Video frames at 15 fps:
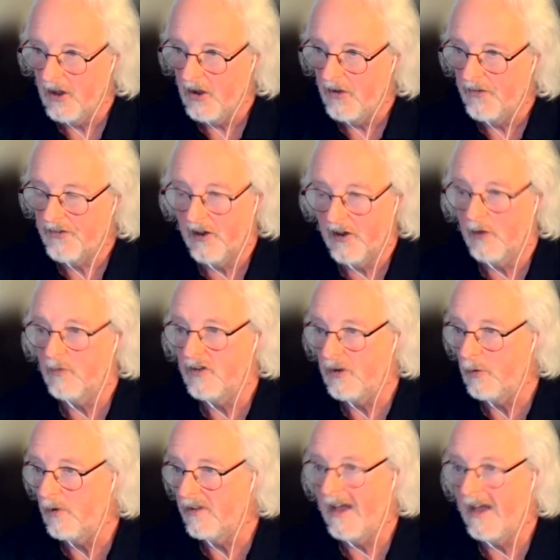So
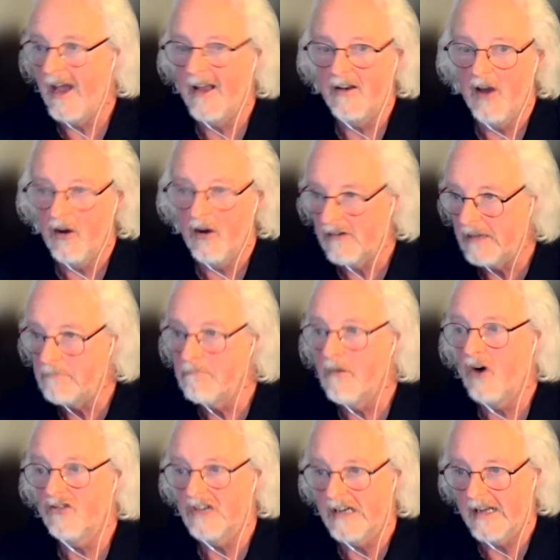you are then only
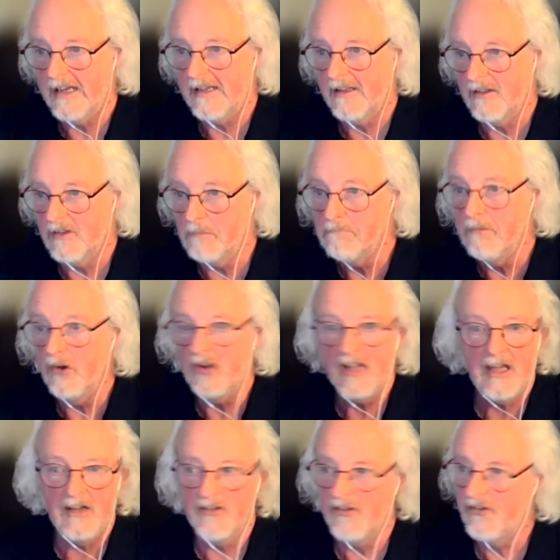modeling the
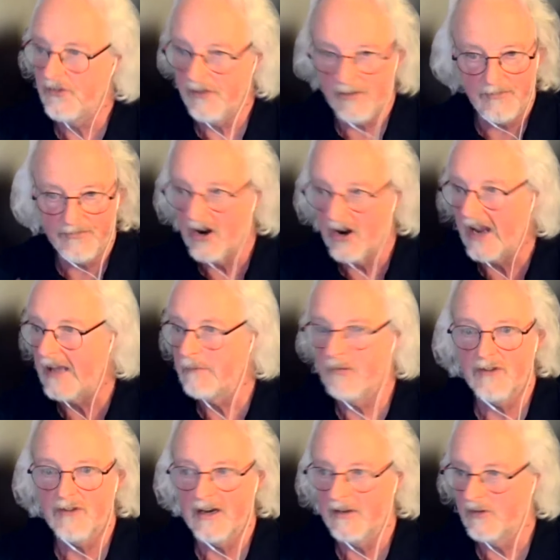mullions or the frame
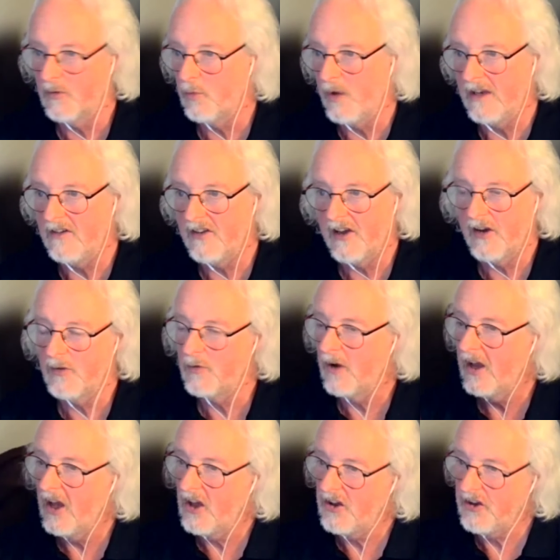around the window.
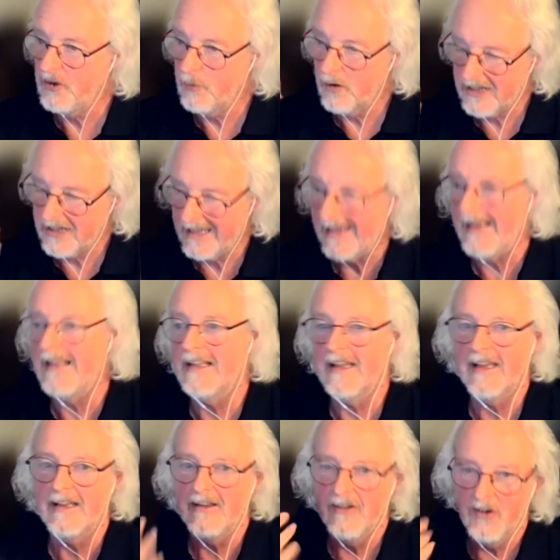You are
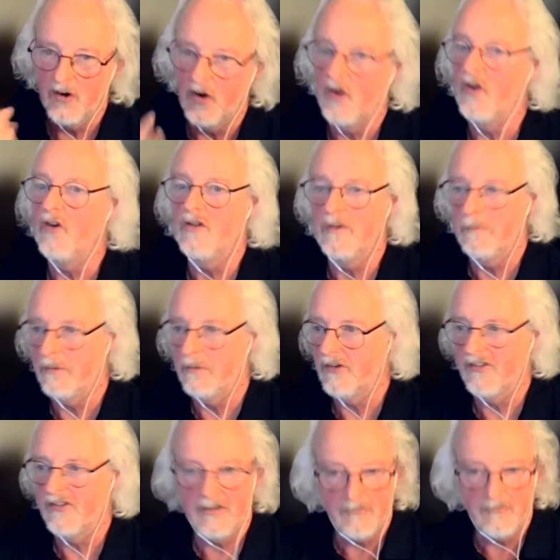killing all the
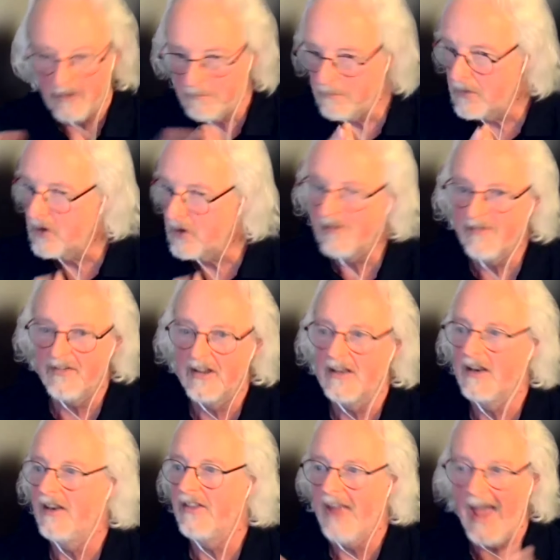points and
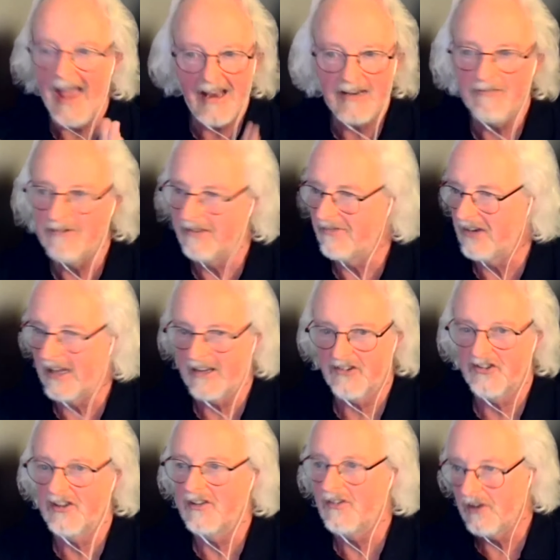removing any
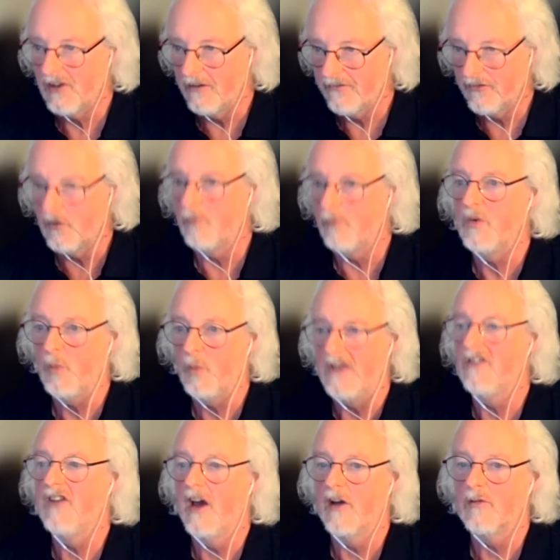reflections from the
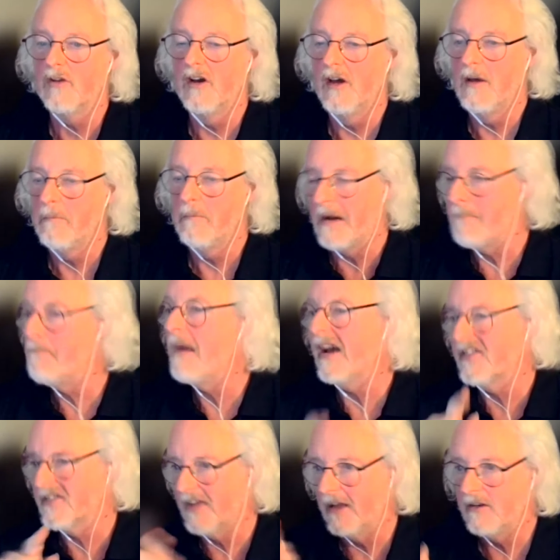window by
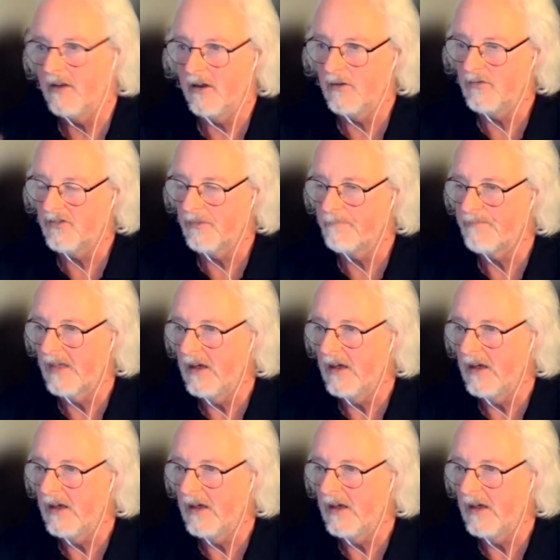masking those.